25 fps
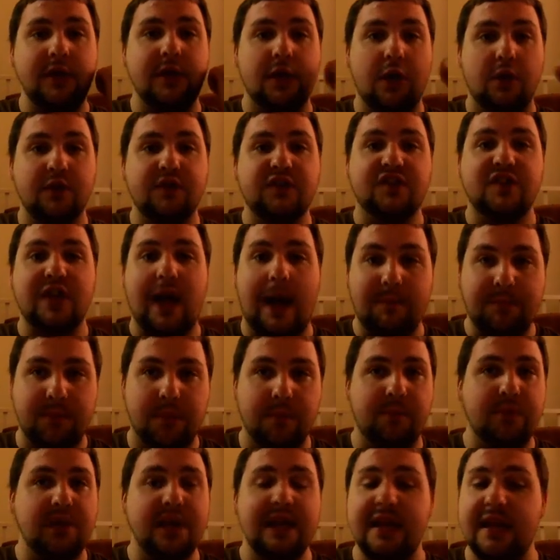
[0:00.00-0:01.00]
you know, stop
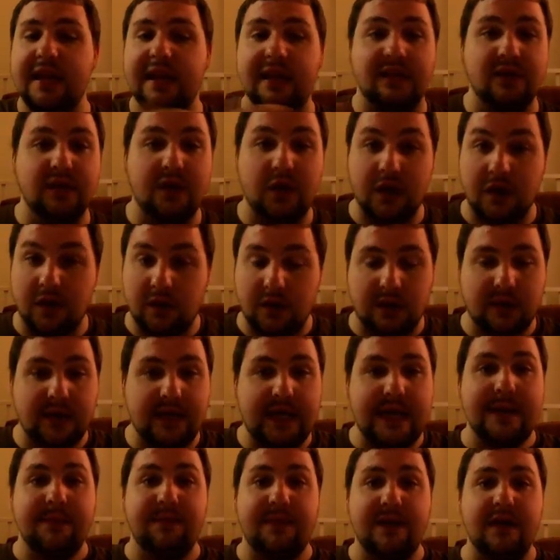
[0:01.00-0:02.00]
the bleeding and
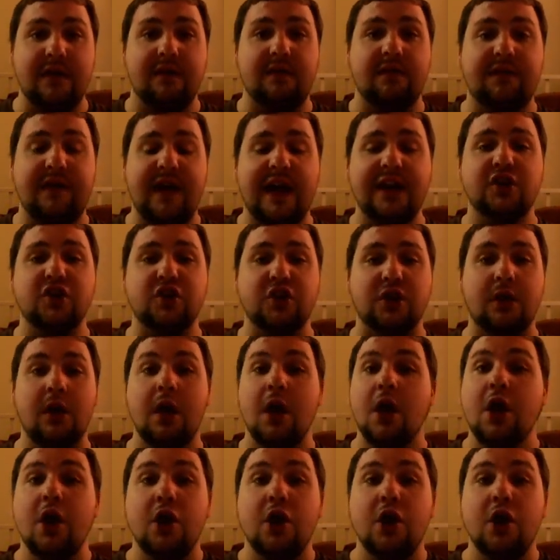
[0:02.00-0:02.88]
keep the infection.